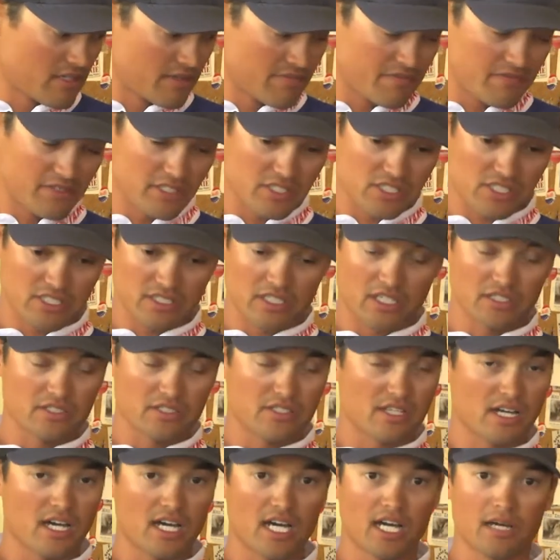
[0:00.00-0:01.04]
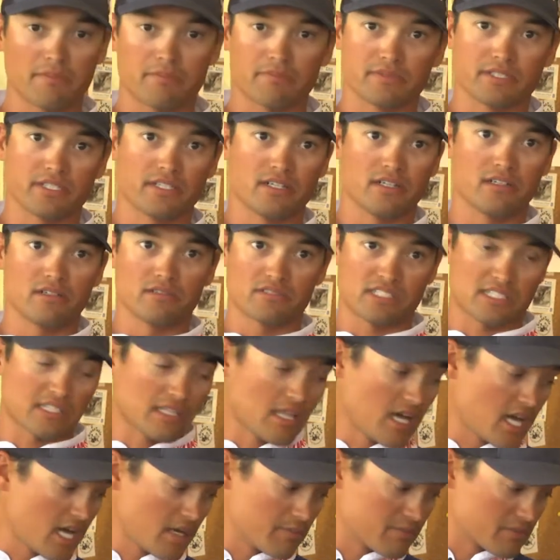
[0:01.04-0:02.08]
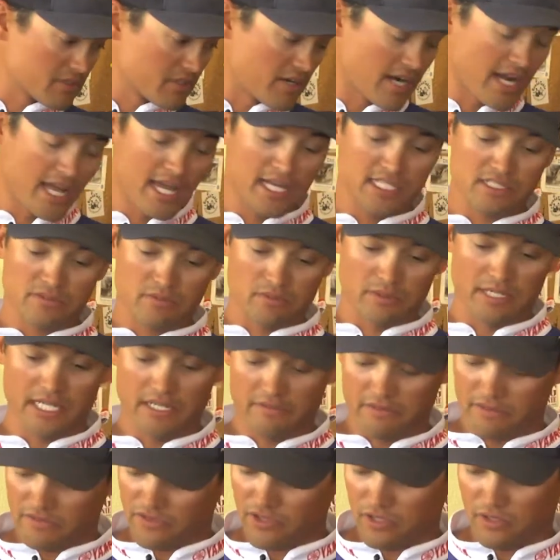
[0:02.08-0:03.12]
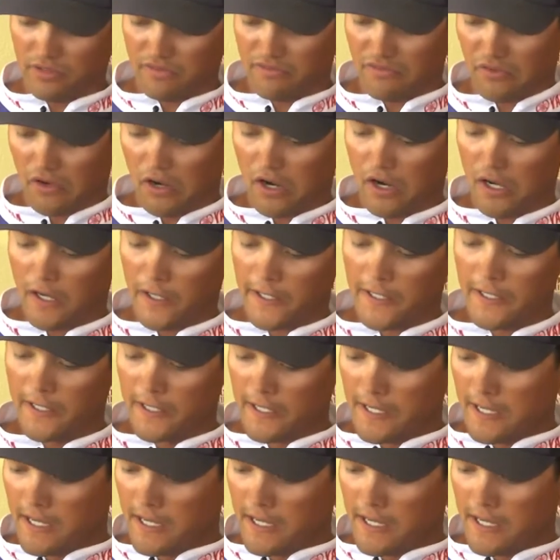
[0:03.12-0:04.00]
I'm fishing on top, you know, slop, grass, whatever, throw the frog.